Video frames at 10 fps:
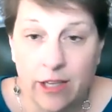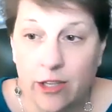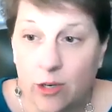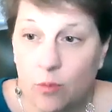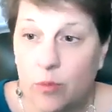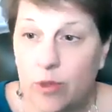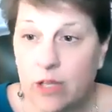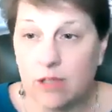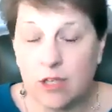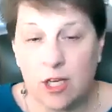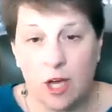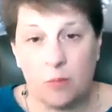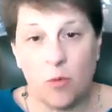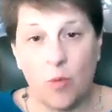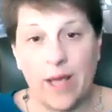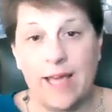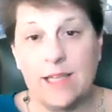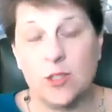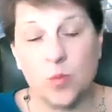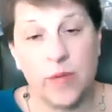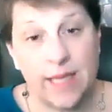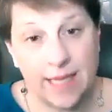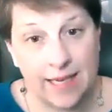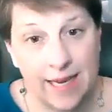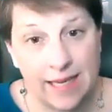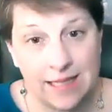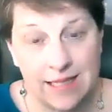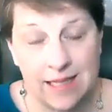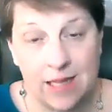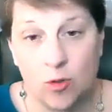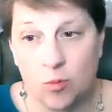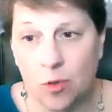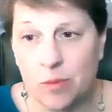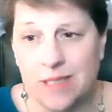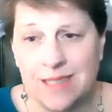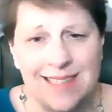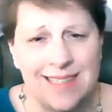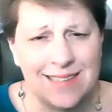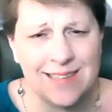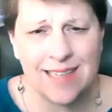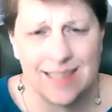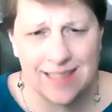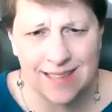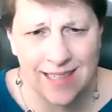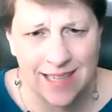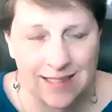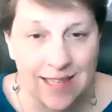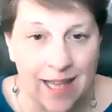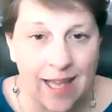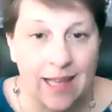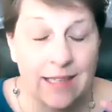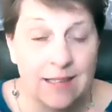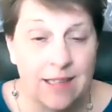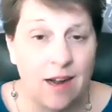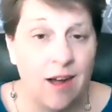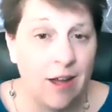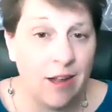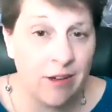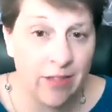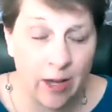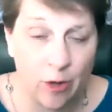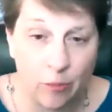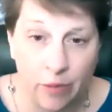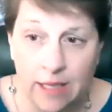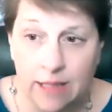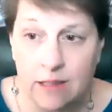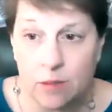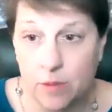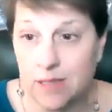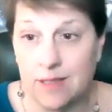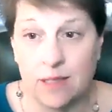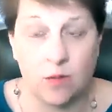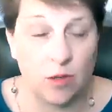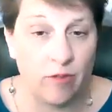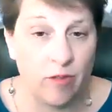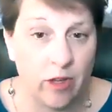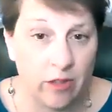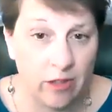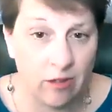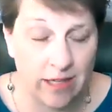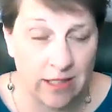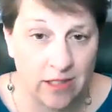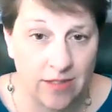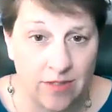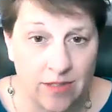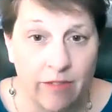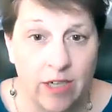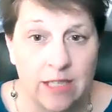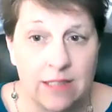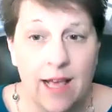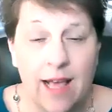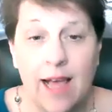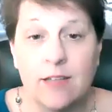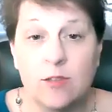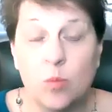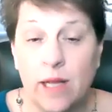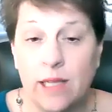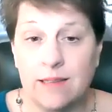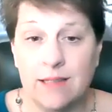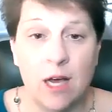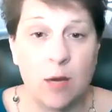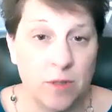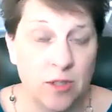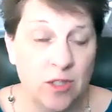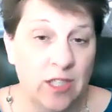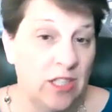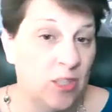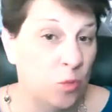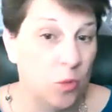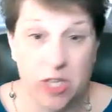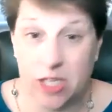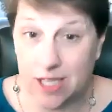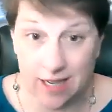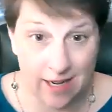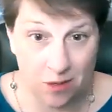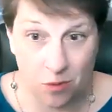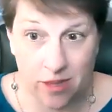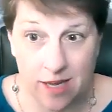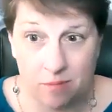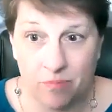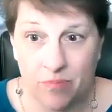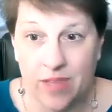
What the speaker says: When we come away to reconnect in those moments, He is going to see us and He's going to honor that obedience because that's one of the directives He's given us, as well as the opportunity to reconnect with Him.